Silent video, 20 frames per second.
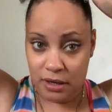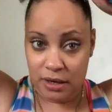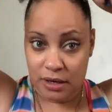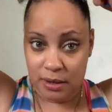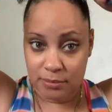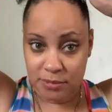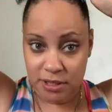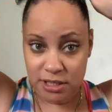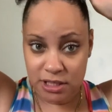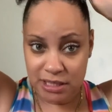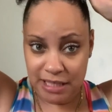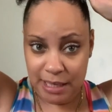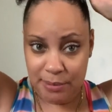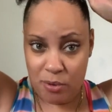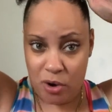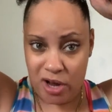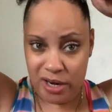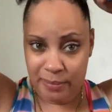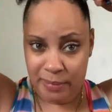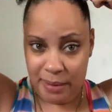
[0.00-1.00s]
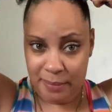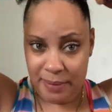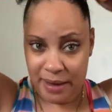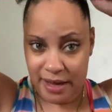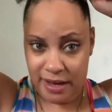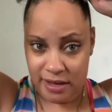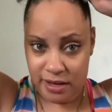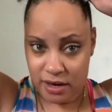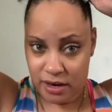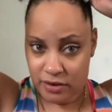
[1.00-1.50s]
This is like part of my
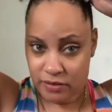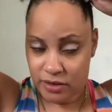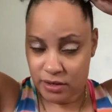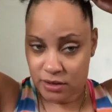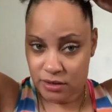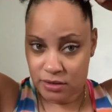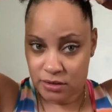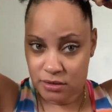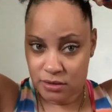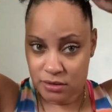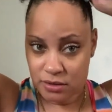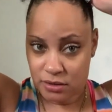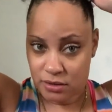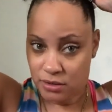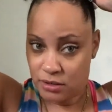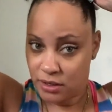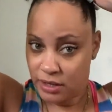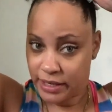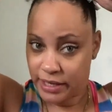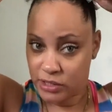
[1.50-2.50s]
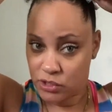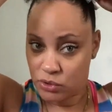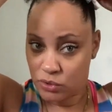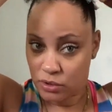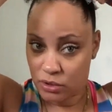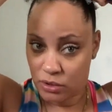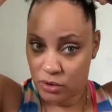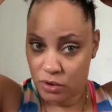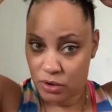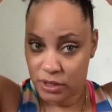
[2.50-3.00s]
bang area, I guess you
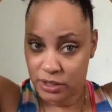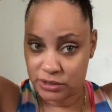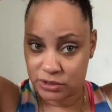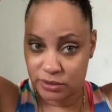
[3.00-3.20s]
can call it.